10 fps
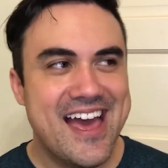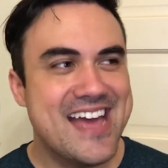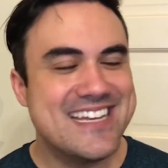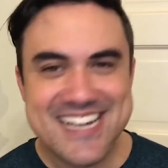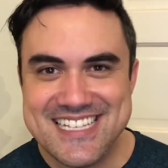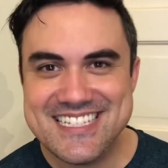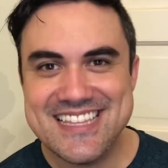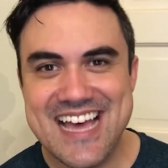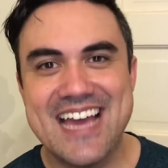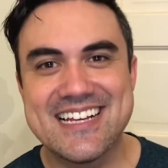And doesn't
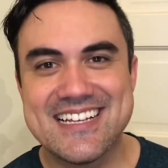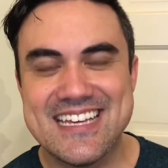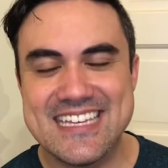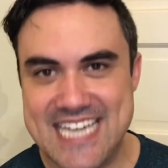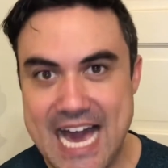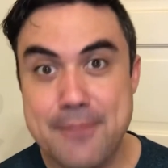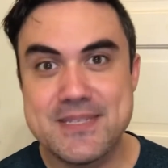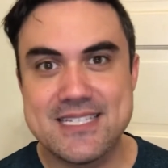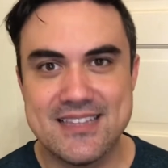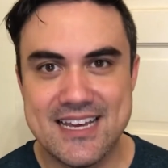that
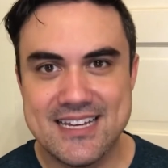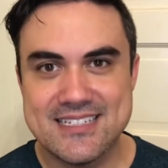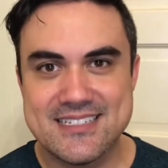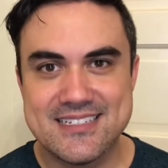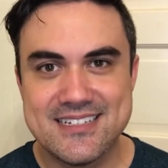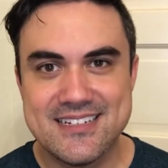encapsulate